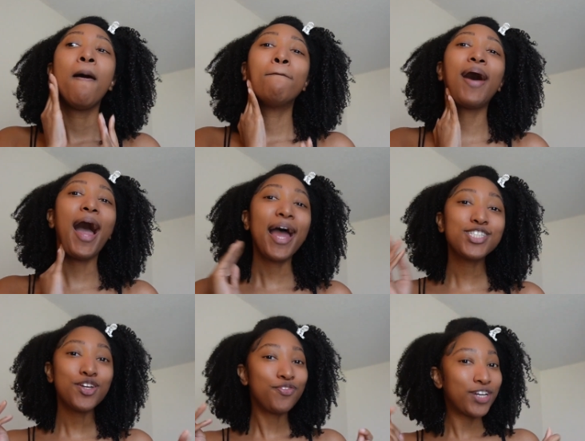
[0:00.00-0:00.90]
But I
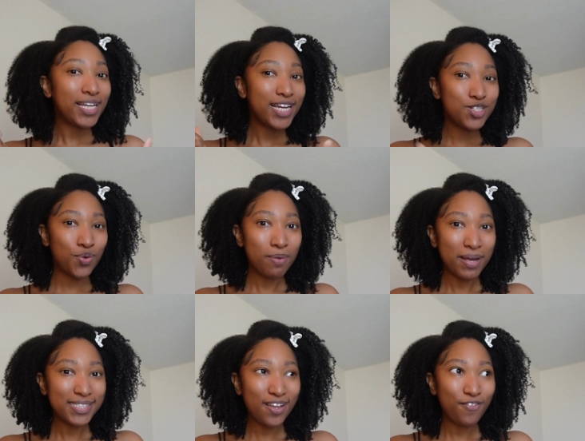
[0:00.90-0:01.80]
actually really enjoyed
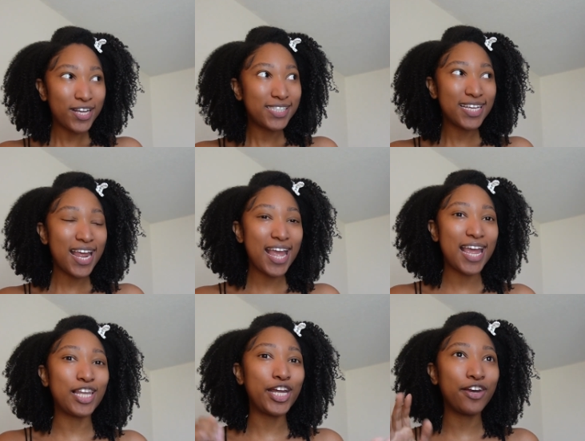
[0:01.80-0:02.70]
myself
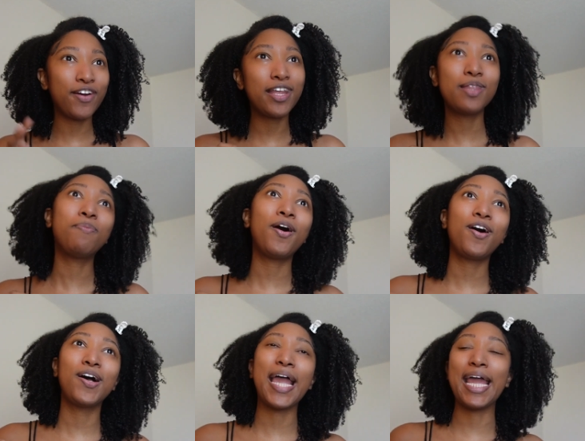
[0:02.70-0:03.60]
yesterday looking around in the
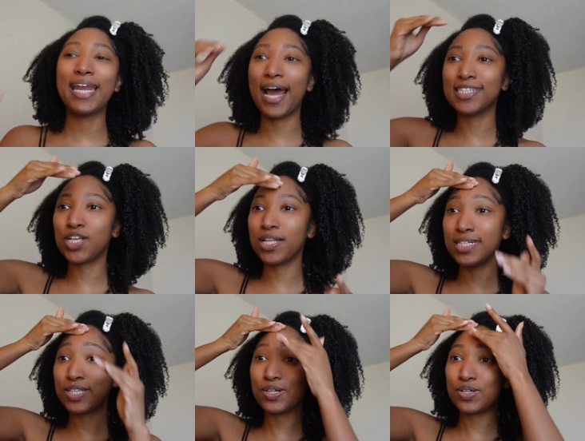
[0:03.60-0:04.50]
mall and I saw
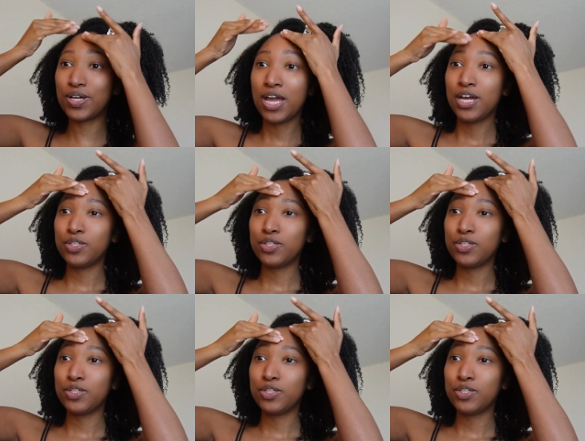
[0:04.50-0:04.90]
these little